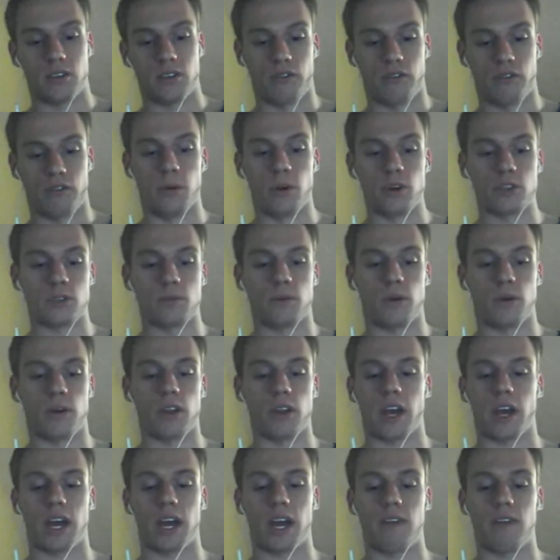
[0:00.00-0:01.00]
no. For the most
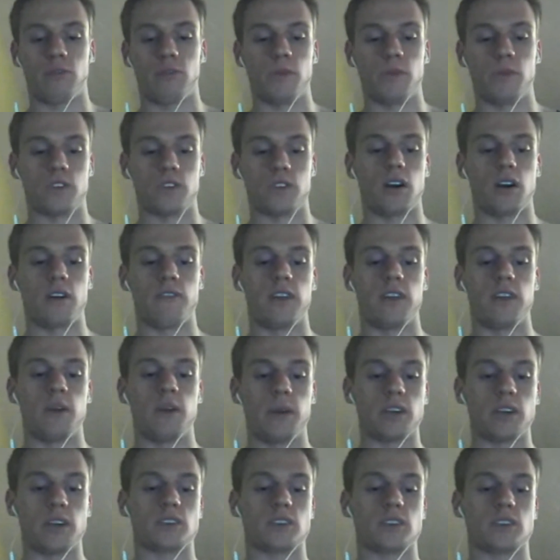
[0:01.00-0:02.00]
part, like I have the music off
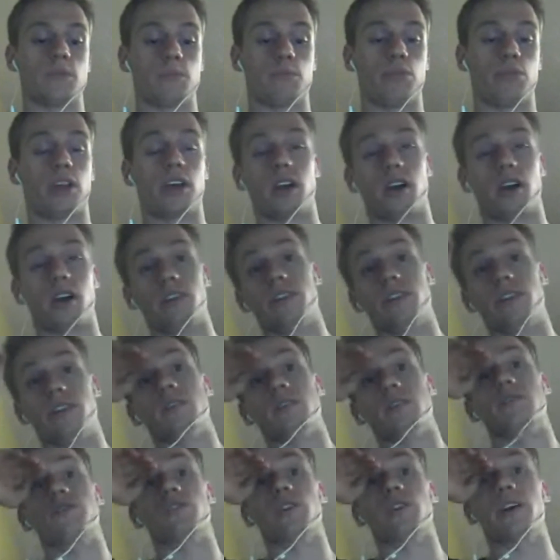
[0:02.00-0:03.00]
anyways because I'm playing on
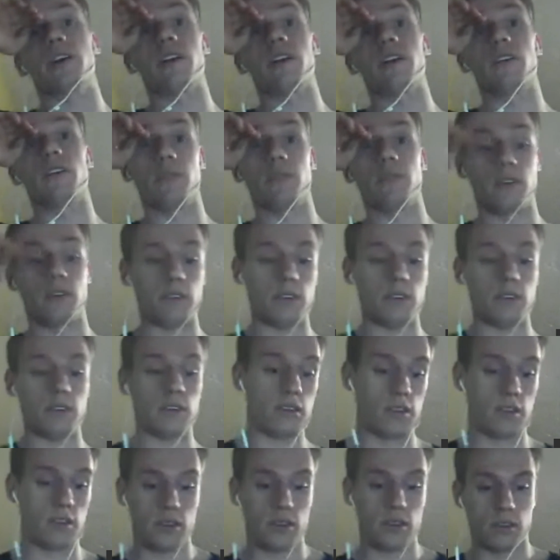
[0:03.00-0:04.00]
the train or whatever.